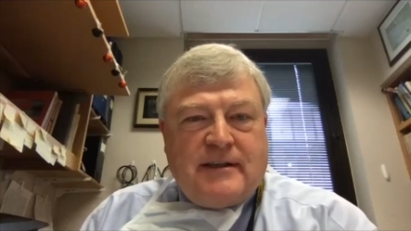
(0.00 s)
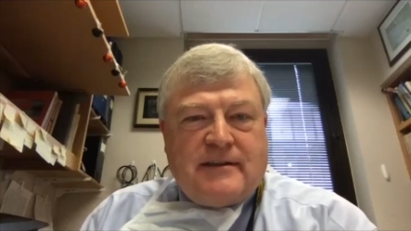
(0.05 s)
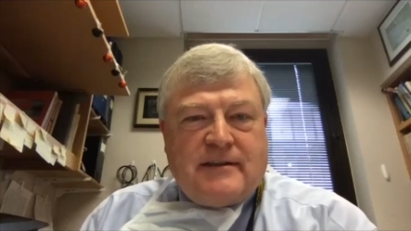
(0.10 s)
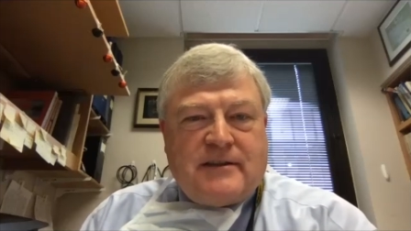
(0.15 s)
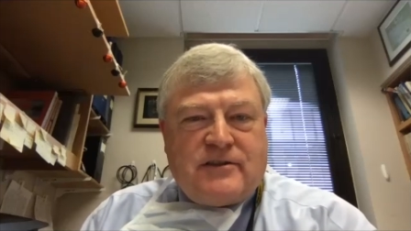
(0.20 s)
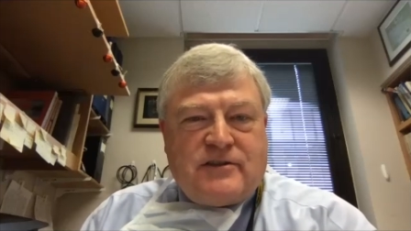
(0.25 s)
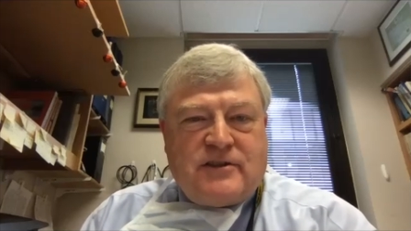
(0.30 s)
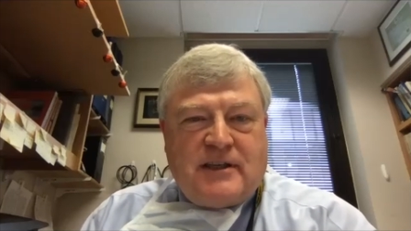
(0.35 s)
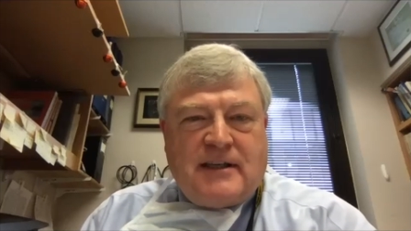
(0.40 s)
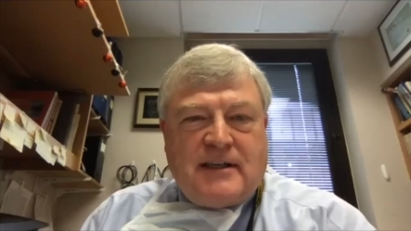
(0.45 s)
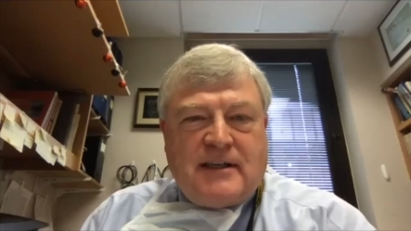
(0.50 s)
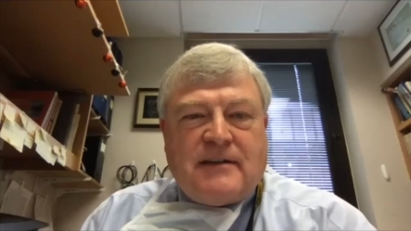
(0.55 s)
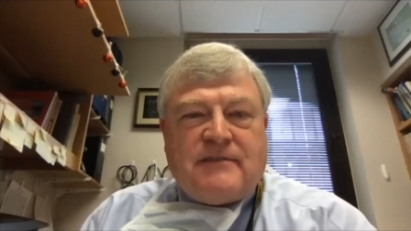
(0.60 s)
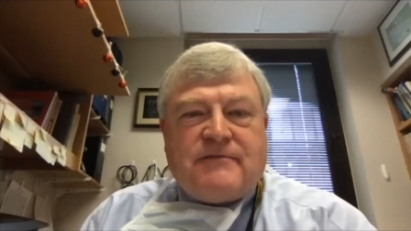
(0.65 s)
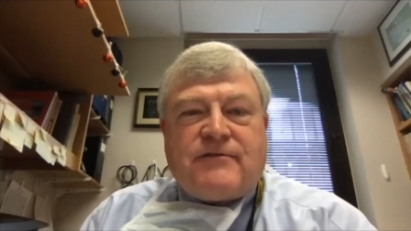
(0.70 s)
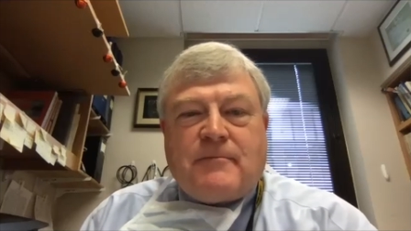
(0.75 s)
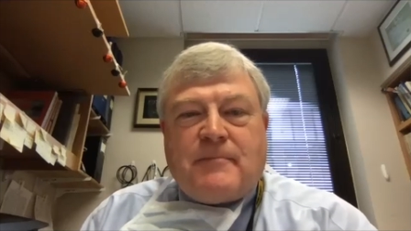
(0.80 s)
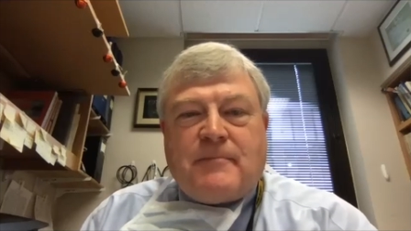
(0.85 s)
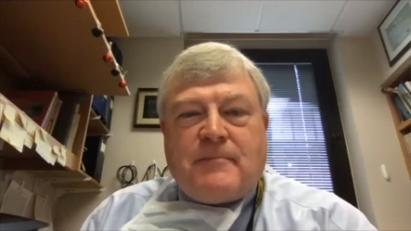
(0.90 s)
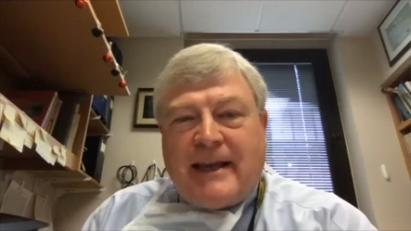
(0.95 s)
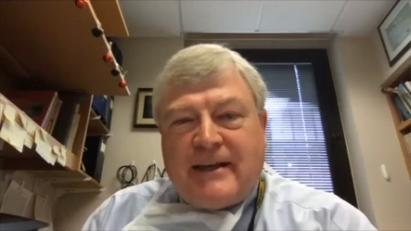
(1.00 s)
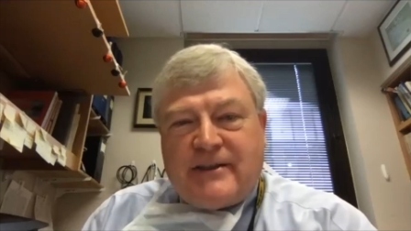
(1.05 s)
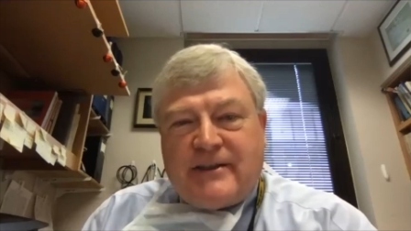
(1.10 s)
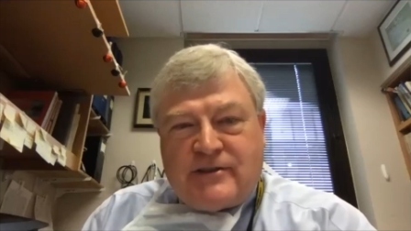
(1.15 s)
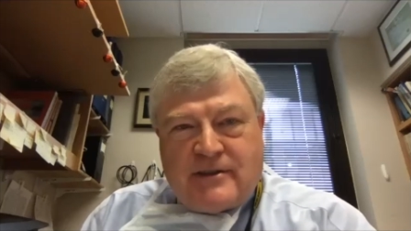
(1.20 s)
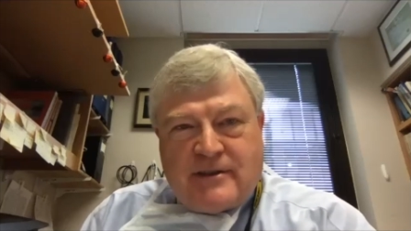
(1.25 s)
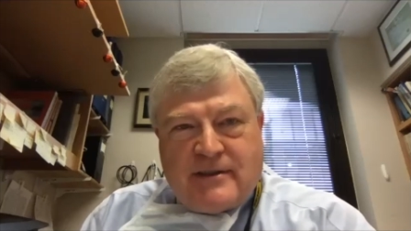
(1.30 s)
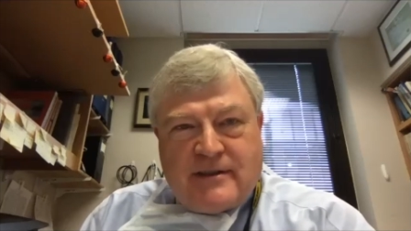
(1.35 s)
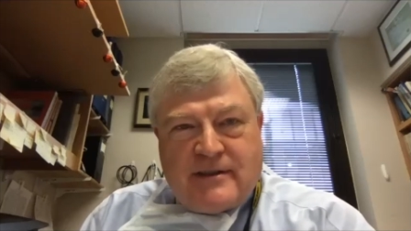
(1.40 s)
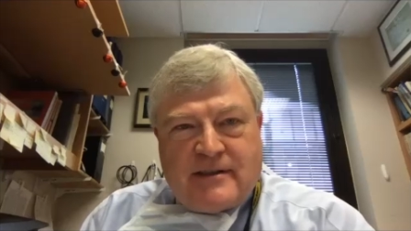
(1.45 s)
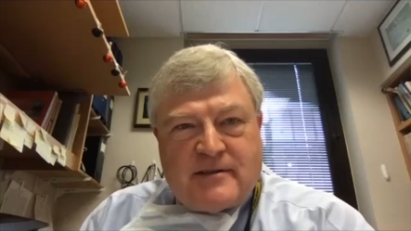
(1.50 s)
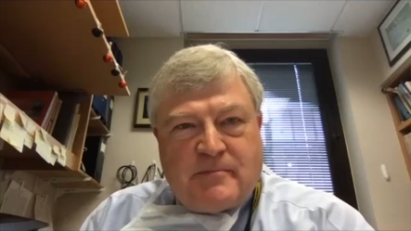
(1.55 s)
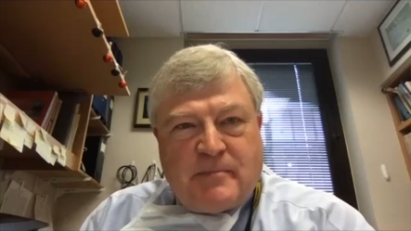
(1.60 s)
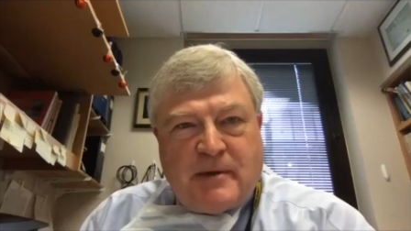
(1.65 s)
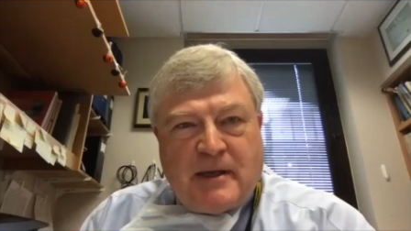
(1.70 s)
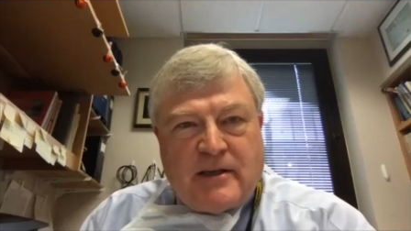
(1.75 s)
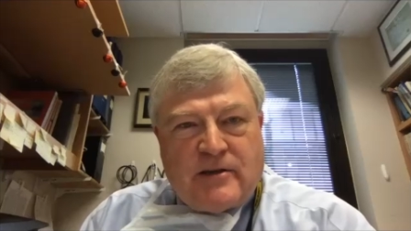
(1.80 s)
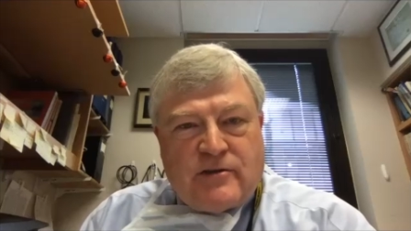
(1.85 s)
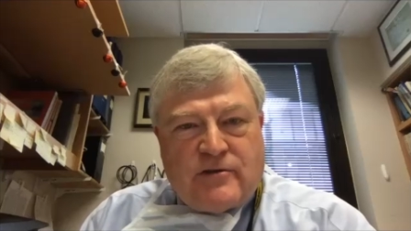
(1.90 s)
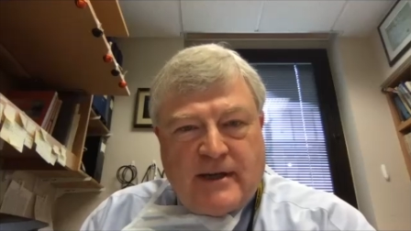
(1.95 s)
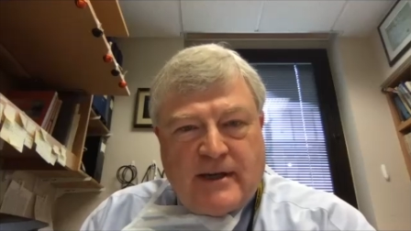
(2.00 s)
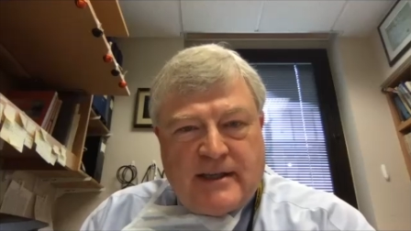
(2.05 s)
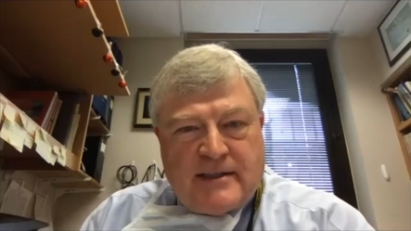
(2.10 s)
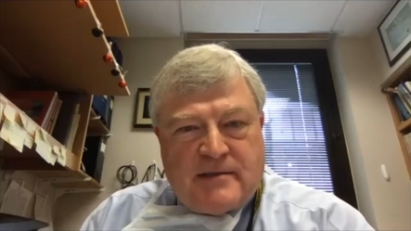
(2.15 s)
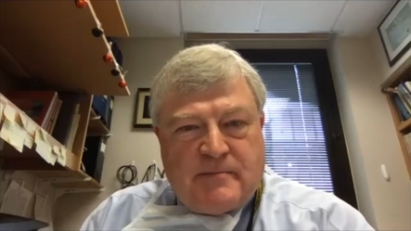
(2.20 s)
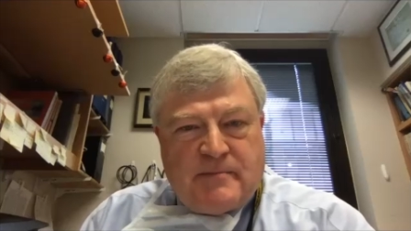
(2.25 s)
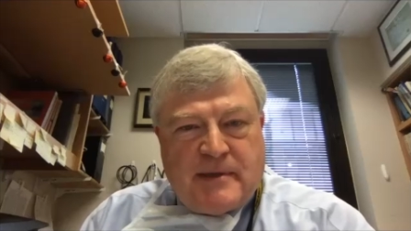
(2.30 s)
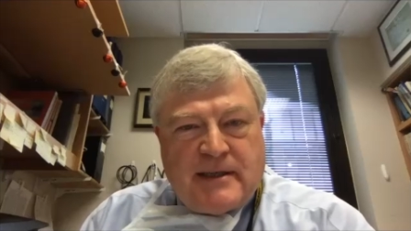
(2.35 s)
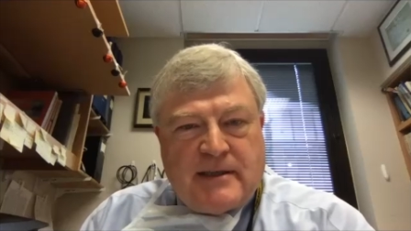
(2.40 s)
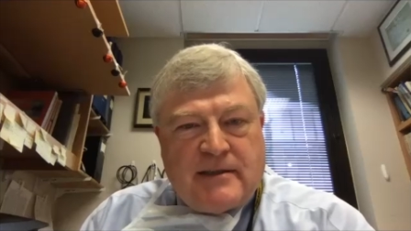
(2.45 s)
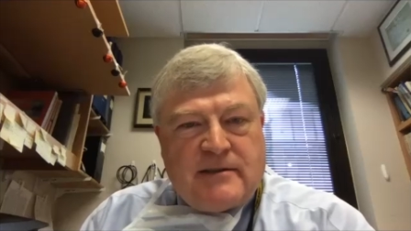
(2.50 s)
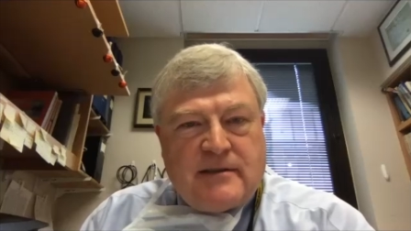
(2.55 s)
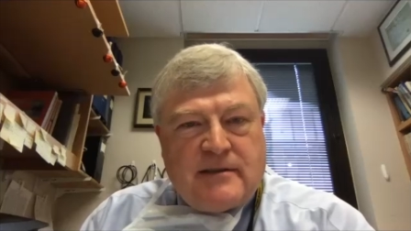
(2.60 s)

the gene information is being transmitted